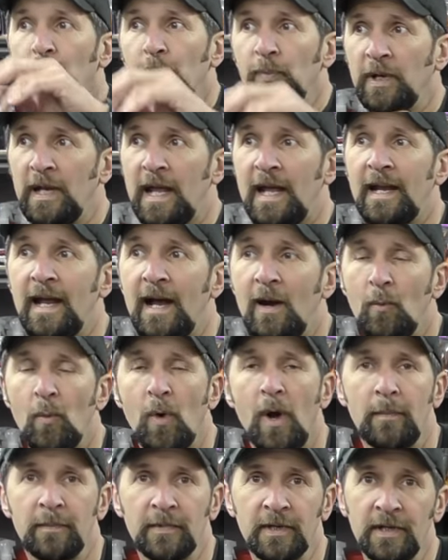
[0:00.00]
plan out
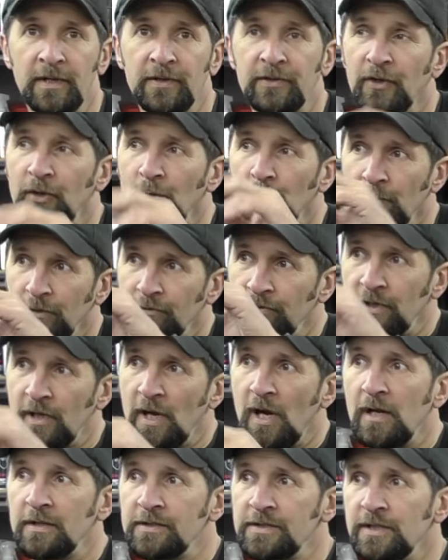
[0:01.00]
what I'm going to do with
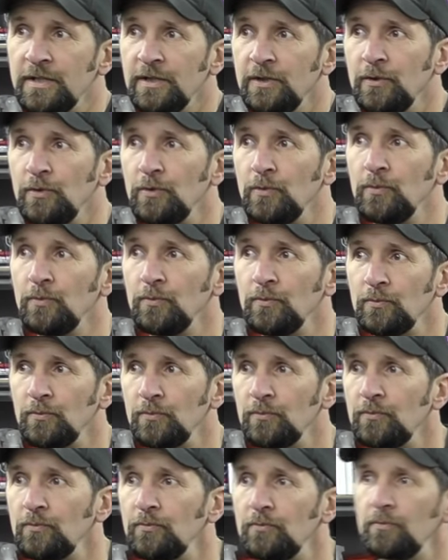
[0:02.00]
regard to the